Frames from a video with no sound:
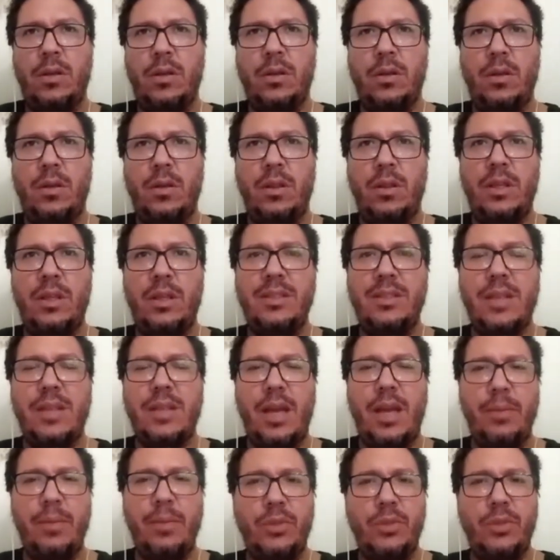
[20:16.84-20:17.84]
this
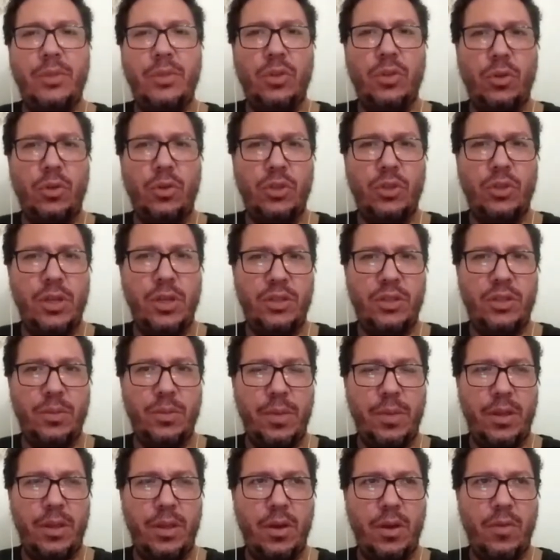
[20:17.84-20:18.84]
claim to socialism by
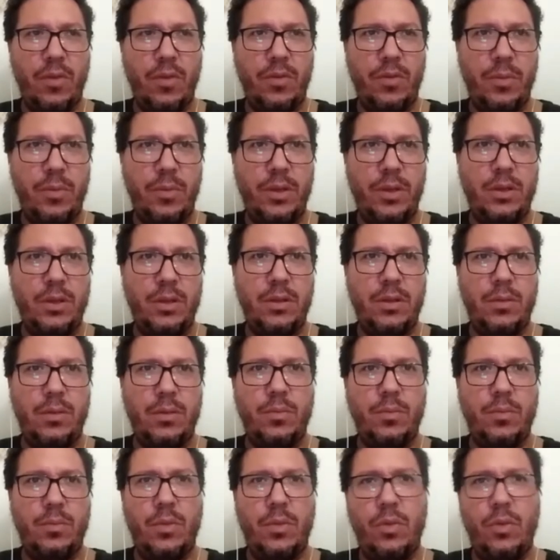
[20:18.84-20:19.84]
the government,
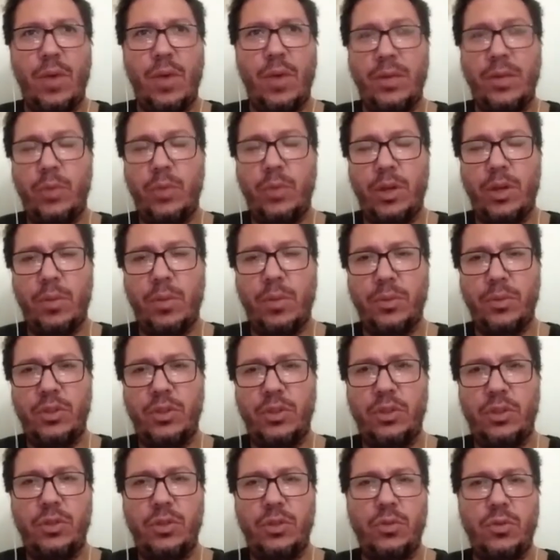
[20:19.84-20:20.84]
the right-wing
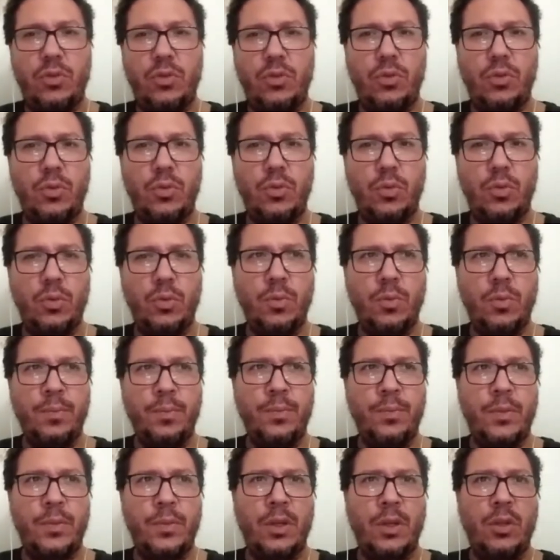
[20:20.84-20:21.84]
opposition,
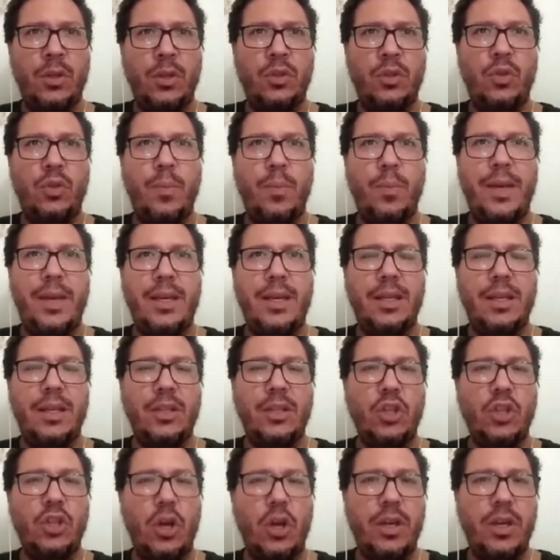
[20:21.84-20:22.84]
to make it a
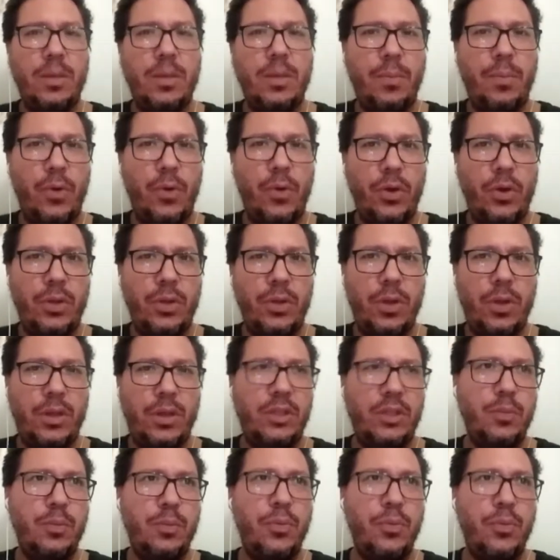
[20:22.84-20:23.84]
talking point that this
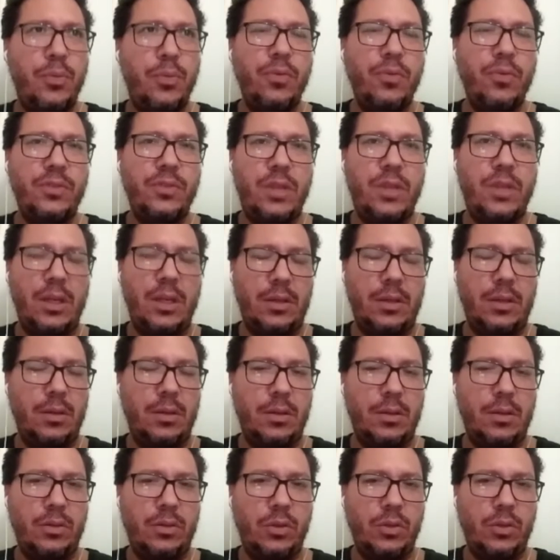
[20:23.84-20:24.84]
proves that
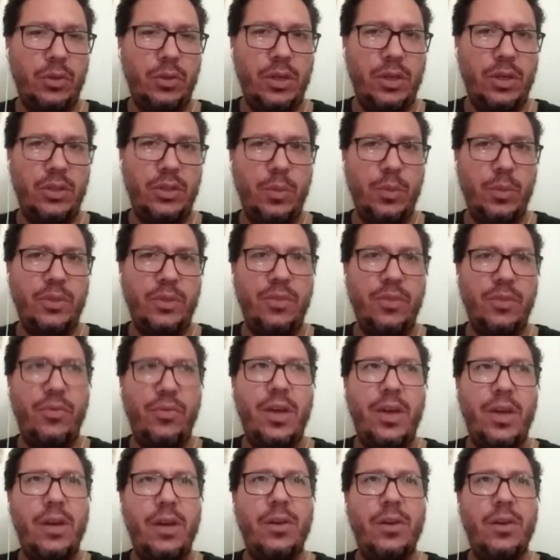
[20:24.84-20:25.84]
socialism is a
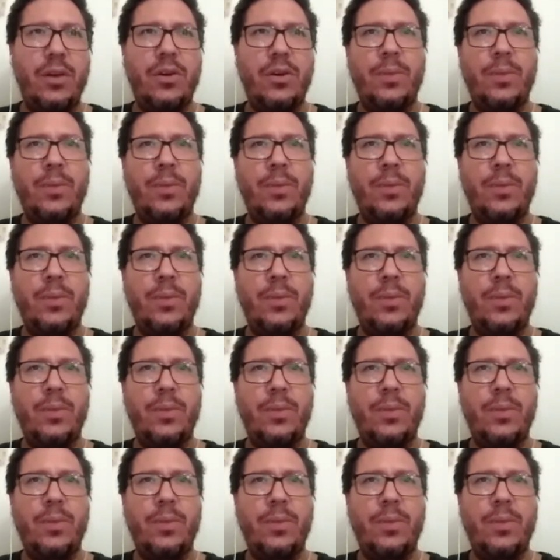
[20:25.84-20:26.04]
failure.